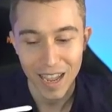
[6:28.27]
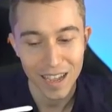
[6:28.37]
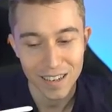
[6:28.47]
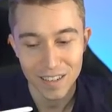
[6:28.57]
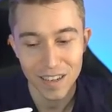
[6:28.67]

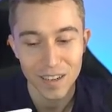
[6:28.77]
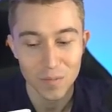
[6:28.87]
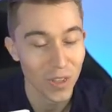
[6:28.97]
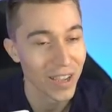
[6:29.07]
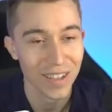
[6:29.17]
And uh,
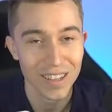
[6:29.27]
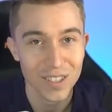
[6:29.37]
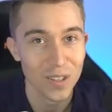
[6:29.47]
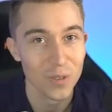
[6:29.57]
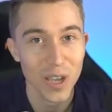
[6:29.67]
yeah, I
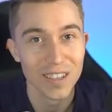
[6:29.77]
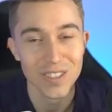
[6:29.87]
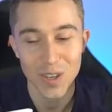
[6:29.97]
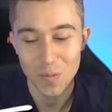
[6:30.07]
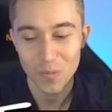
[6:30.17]
just love you
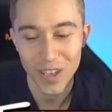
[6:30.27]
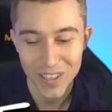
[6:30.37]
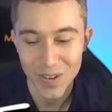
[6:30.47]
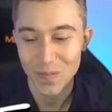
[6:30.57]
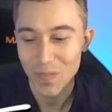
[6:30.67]
guys. So
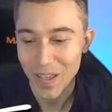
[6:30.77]
thank you.